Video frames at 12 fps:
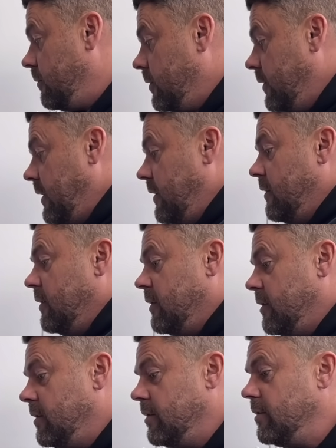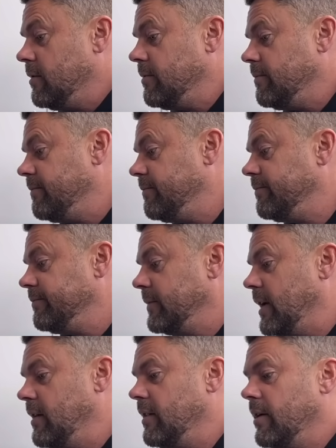and then
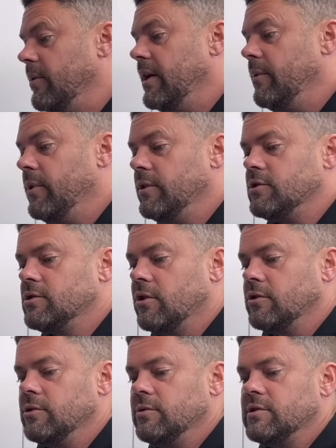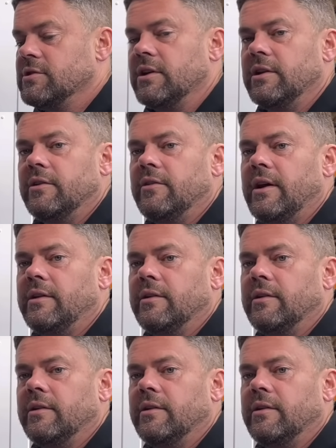get in there. We just do the cylinder head.